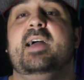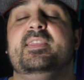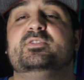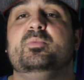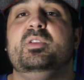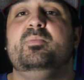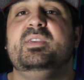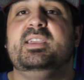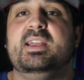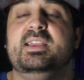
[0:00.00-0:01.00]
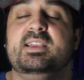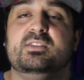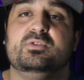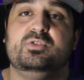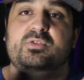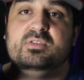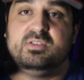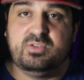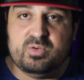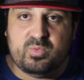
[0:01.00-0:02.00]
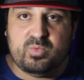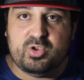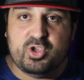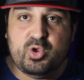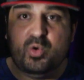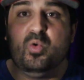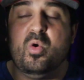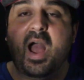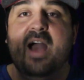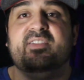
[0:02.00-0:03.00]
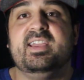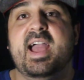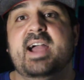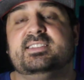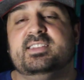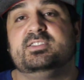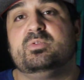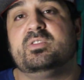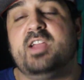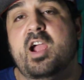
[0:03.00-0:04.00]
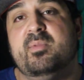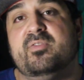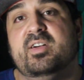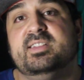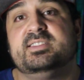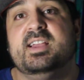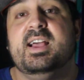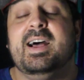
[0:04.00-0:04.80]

and this will be beginning to you having access to retirement funds,